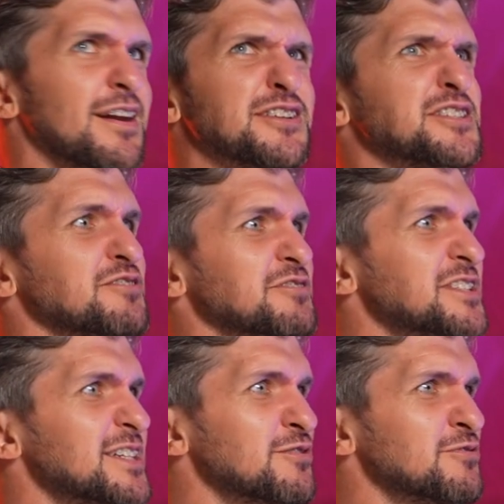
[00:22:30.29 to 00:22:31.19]
Like Series
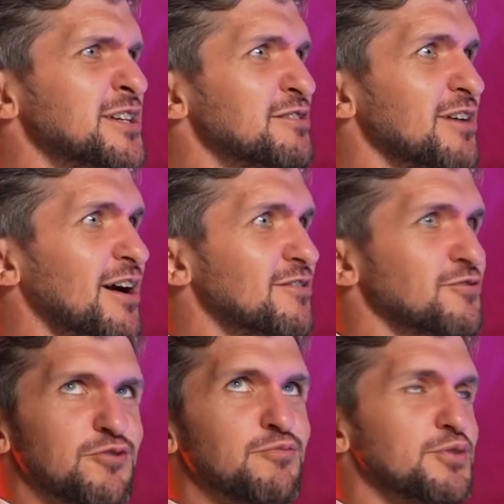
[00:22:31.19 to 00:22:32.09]
C or D round
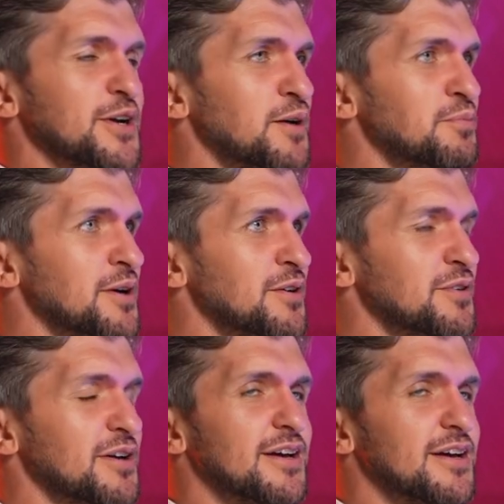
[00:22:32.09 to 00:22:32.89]
or pre-IPO.